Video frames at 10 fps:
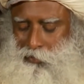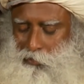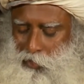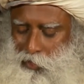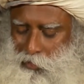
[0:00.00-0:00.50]
The
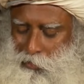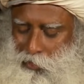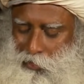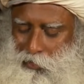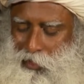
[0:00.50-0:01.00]
more and
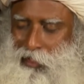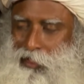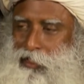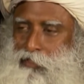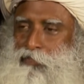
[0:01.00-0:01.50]
more you're
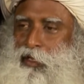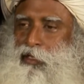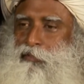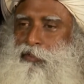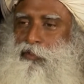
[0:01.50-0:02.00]

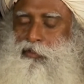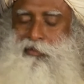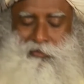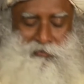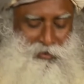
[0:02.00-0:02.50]
identified with your
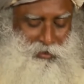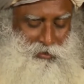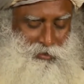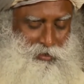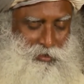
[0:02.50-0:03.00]

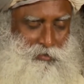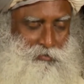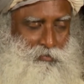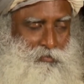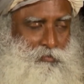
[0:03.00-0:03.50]
physical
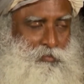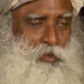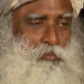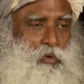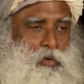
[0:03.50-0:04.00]
system,
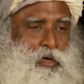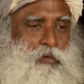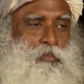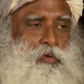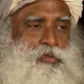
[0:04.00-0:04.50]
the more
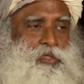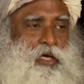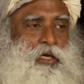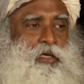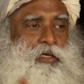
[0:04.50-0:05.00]
and more
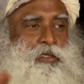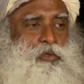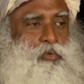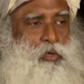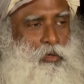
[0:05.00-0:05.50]
cyclical
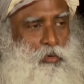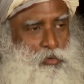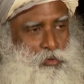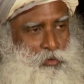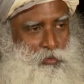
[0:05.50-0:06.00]
you are
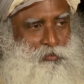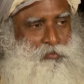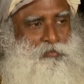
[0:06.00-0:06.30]
also.